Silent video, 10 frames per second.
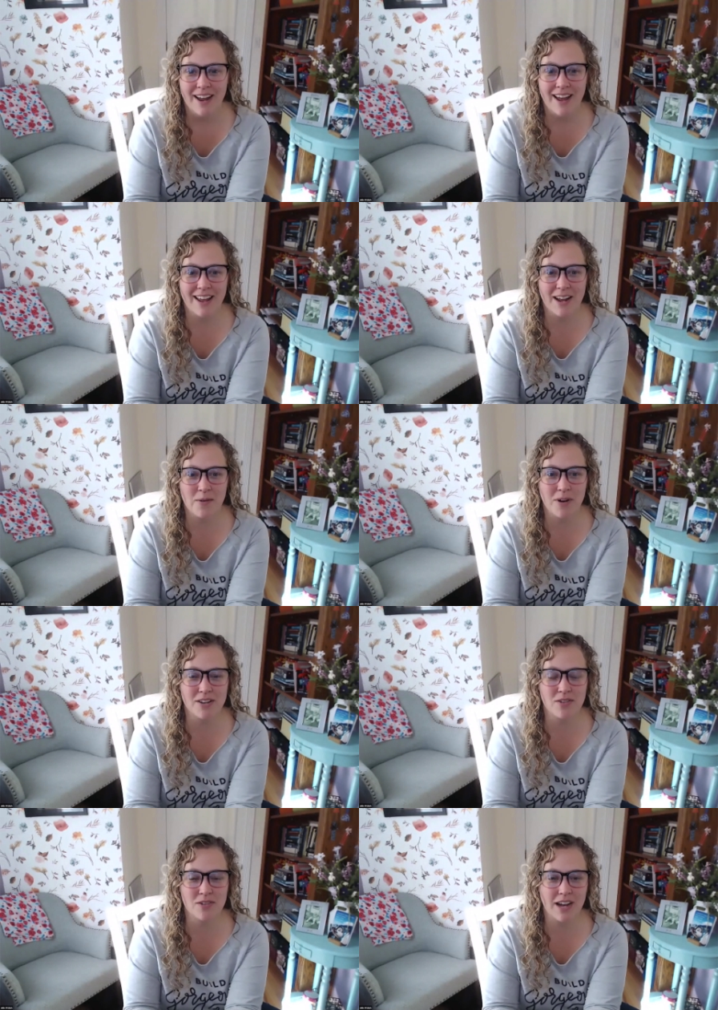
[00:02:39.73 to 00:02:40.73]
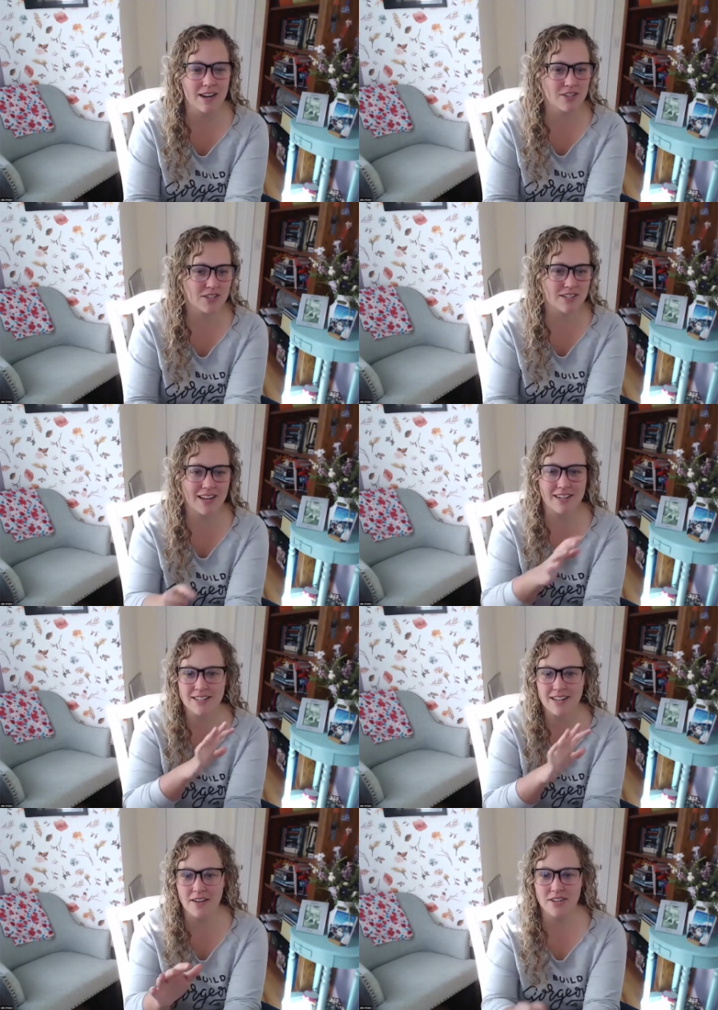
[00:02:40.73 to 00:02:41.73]
And I want you to kind of just like
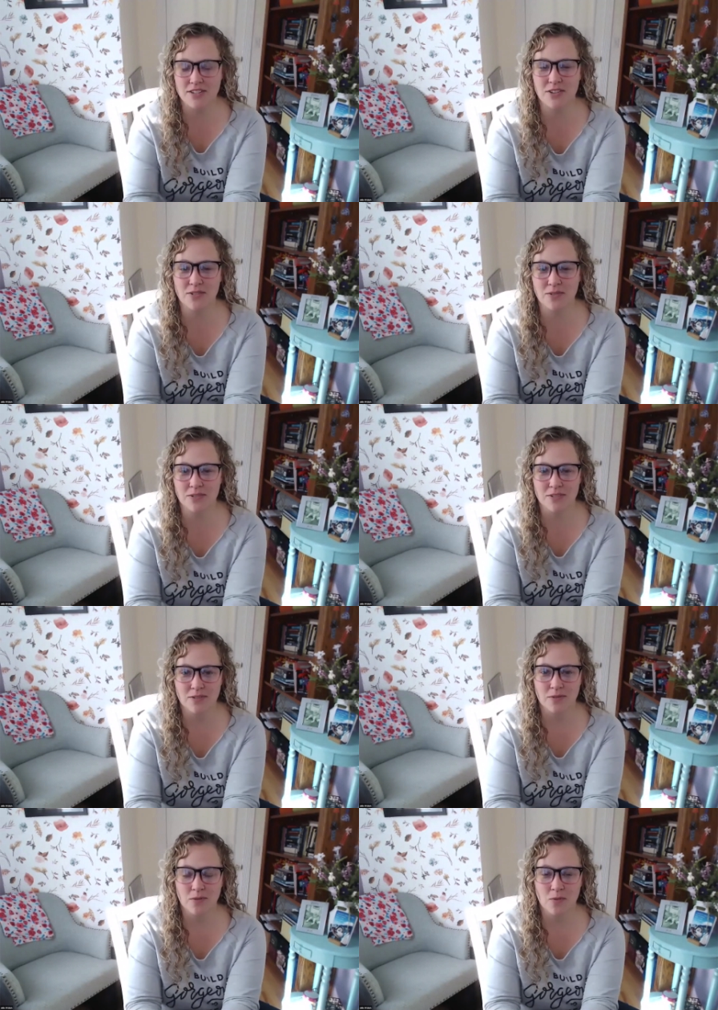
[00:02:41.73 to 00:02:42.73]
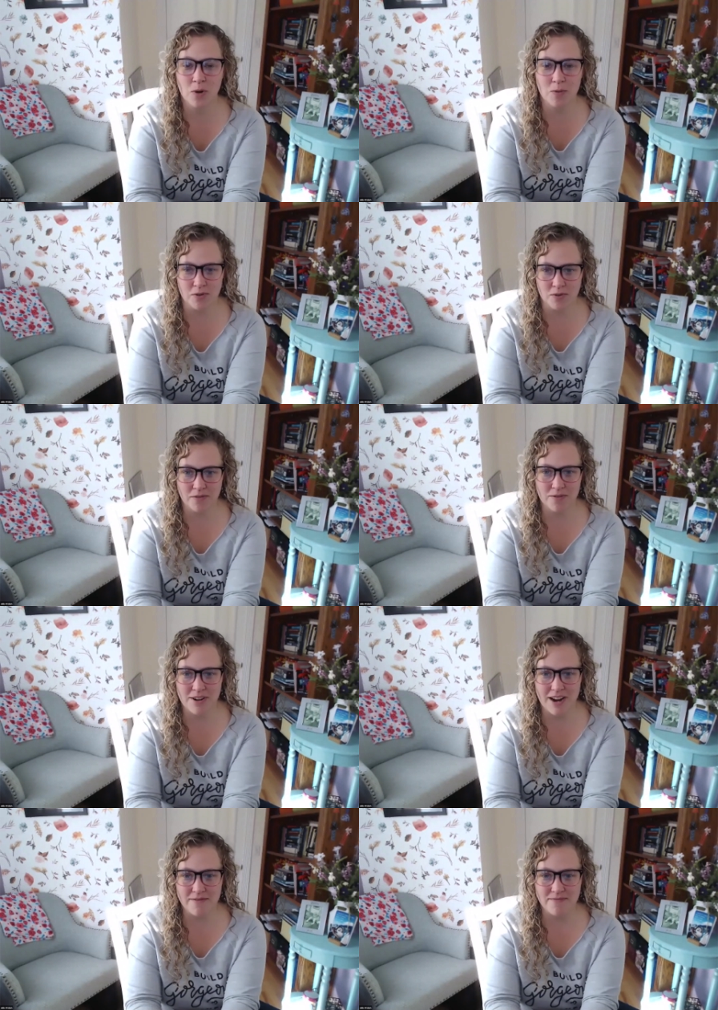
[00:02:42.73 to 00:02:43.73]
dive into what we're doing for
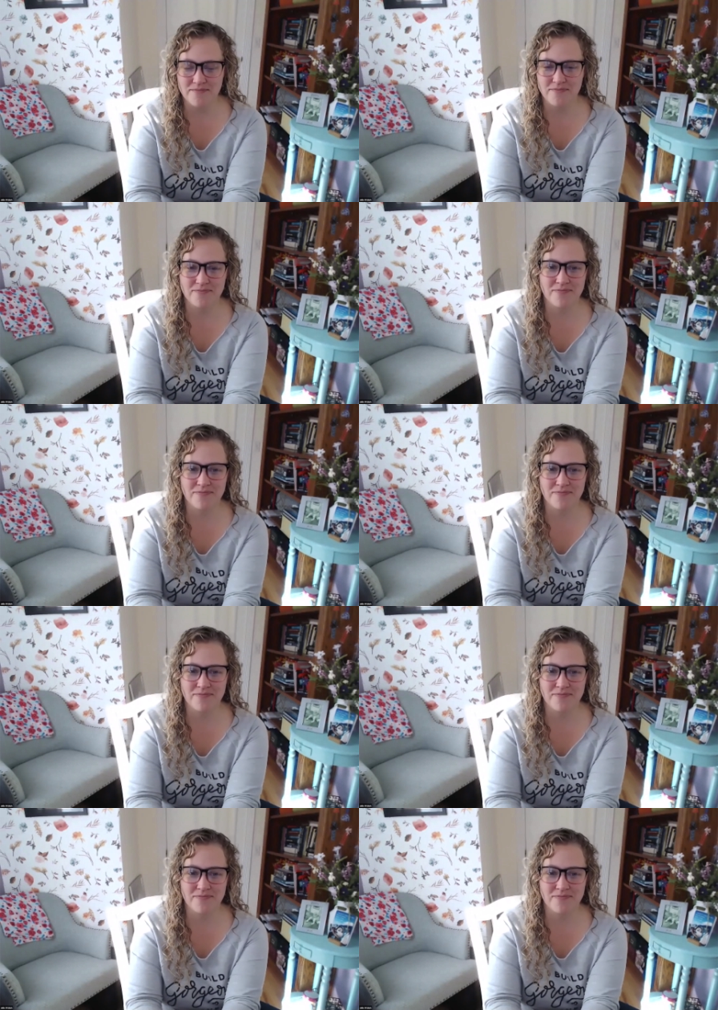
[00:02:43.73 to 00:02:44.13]
Renee.